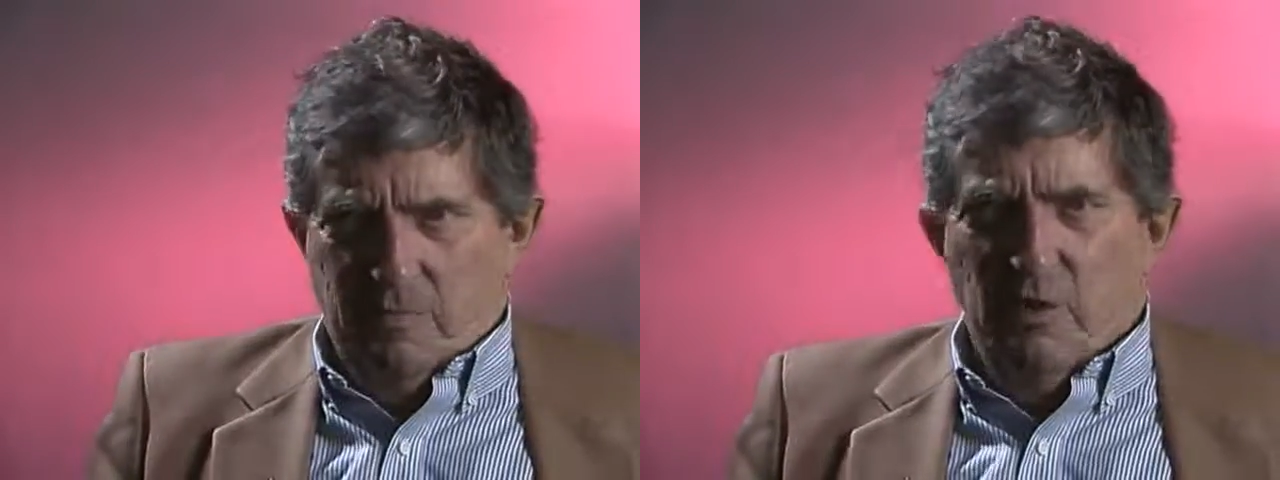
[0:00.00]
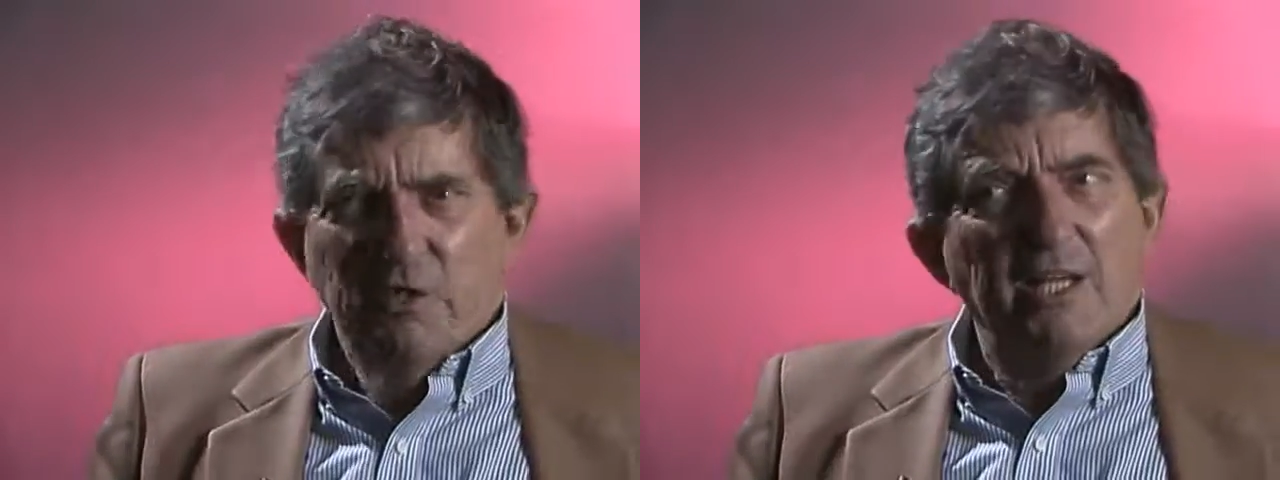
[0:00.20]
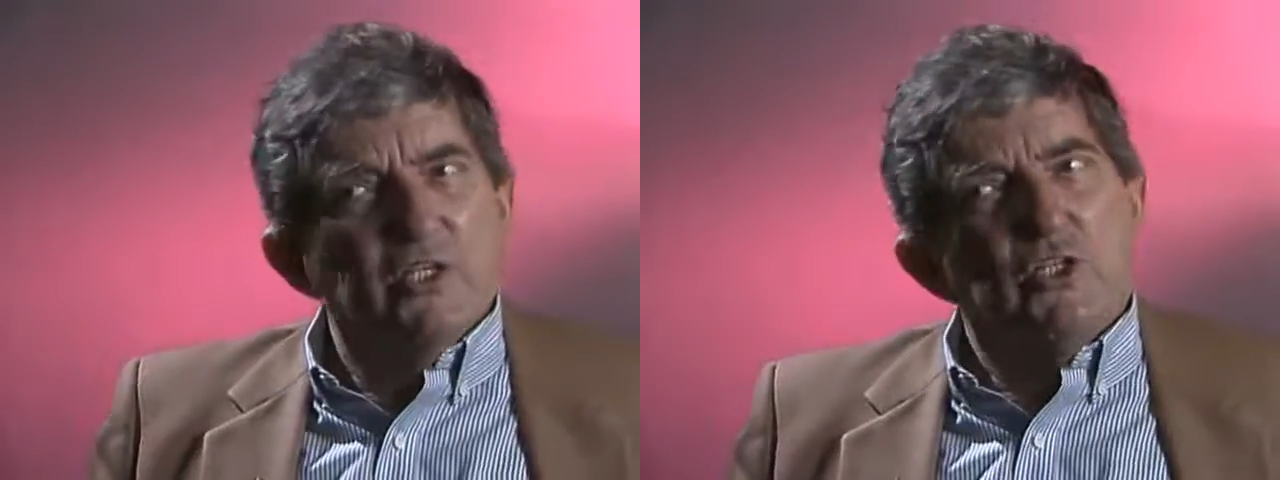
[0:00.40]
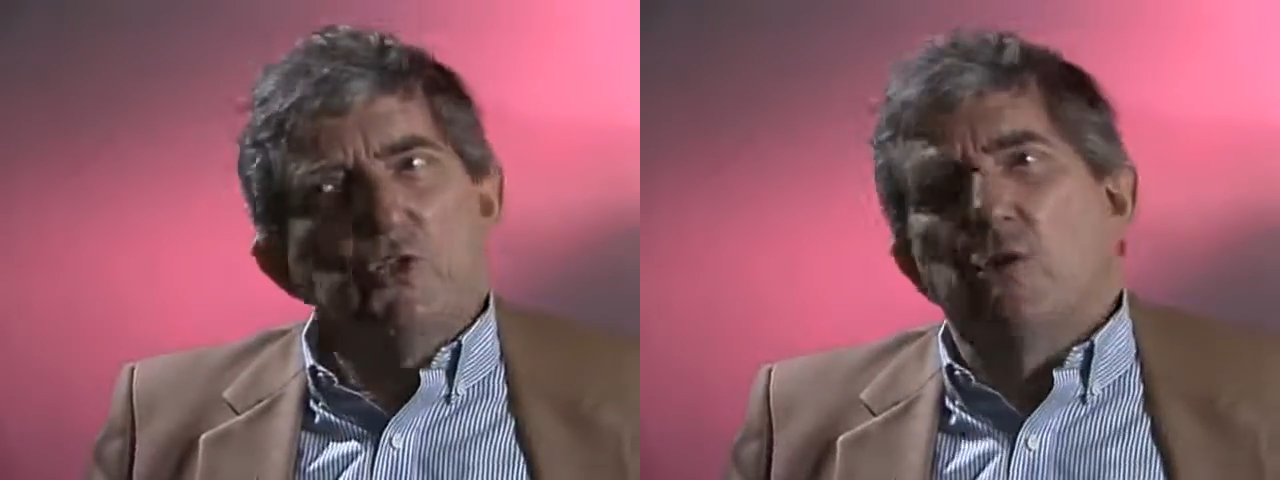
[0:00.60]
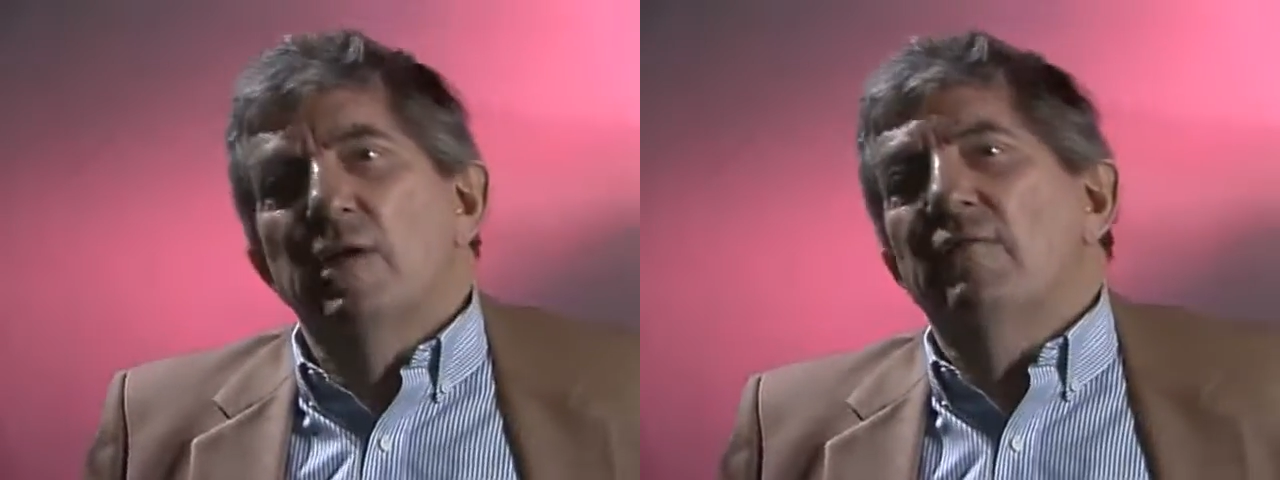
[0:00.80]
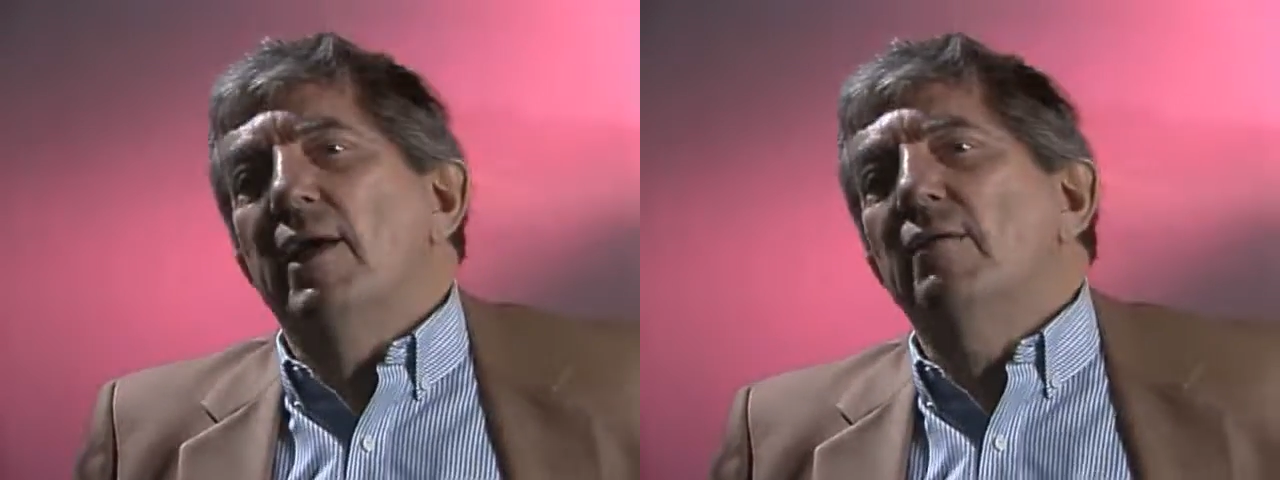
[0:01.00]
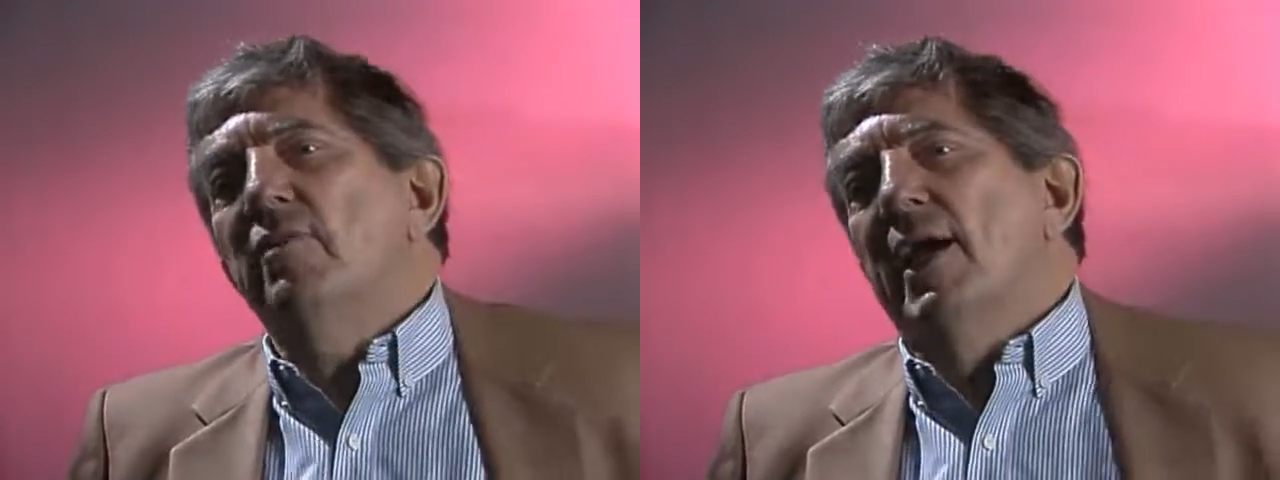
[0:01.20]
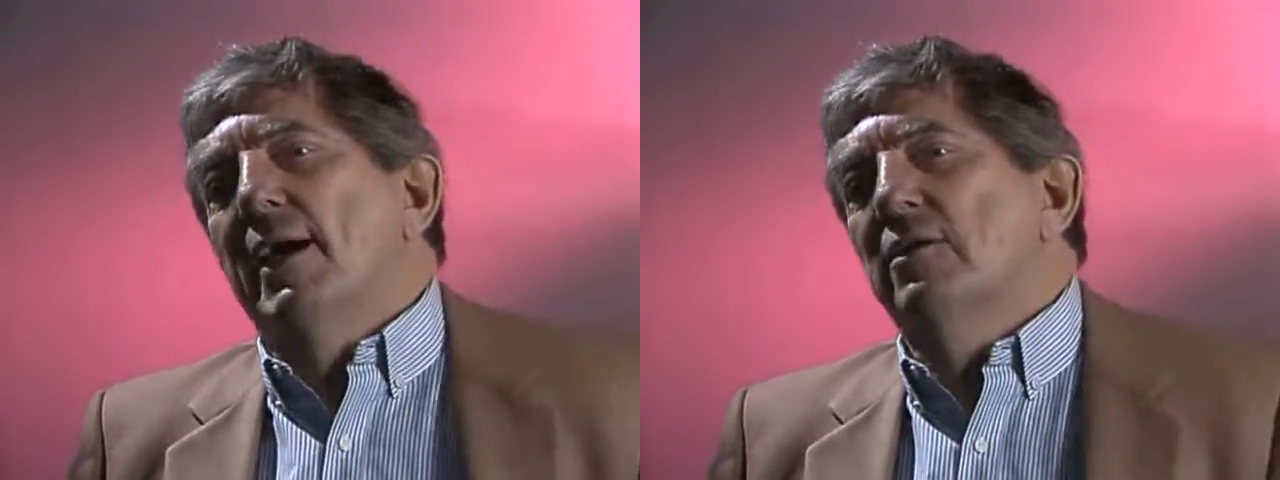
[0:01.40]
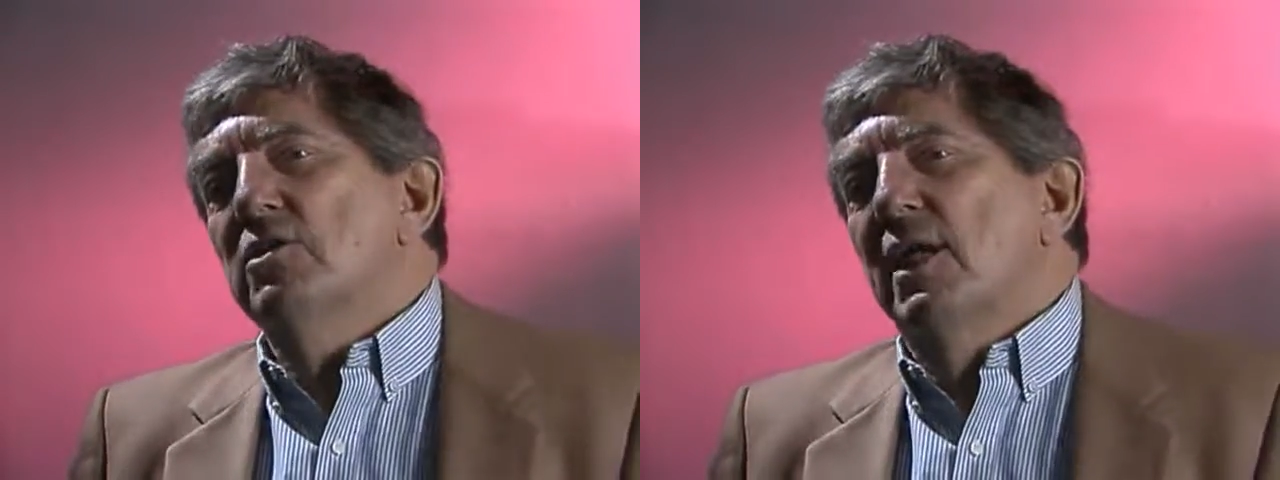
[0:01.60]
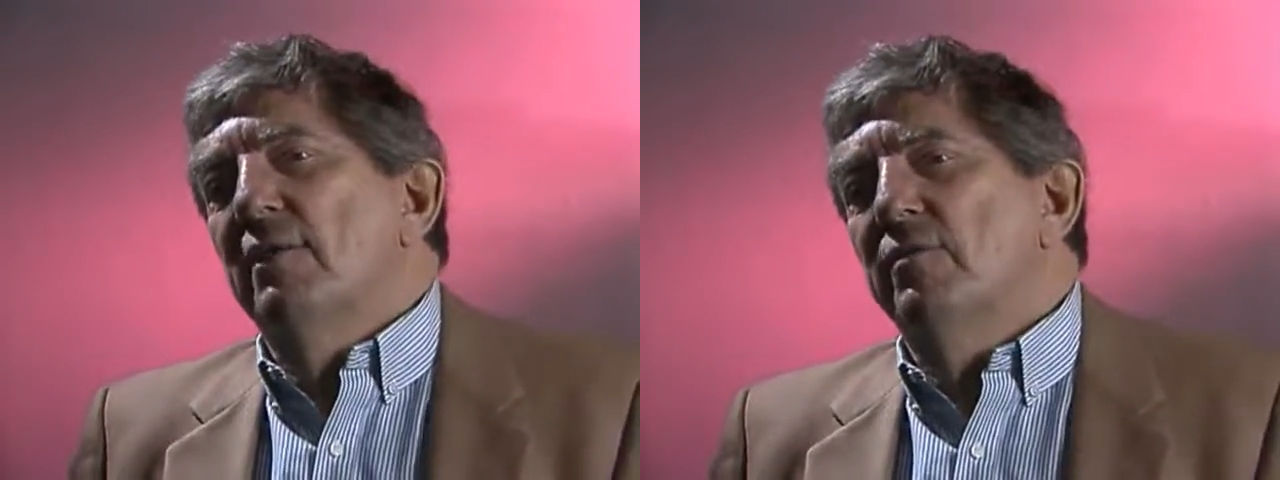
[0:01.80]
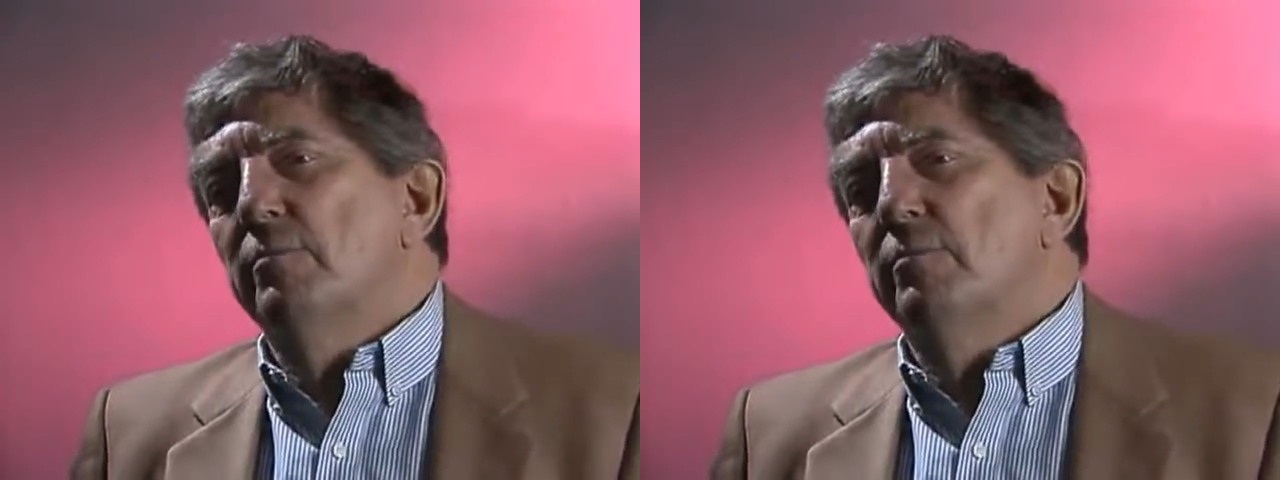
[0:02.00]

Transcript: of course, that's the story of every actor's life,